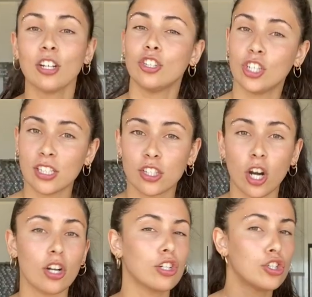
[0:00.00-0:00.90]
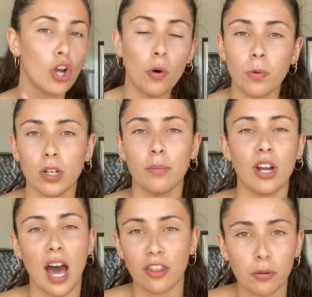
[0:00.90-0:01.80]
Just start. Don't worry about
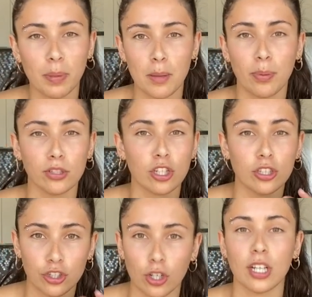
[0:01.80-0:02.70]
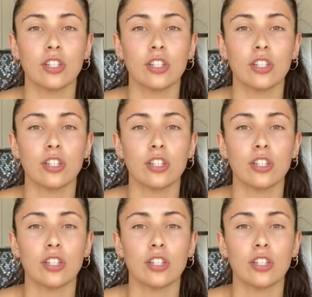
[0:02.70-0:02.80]
other people's journey.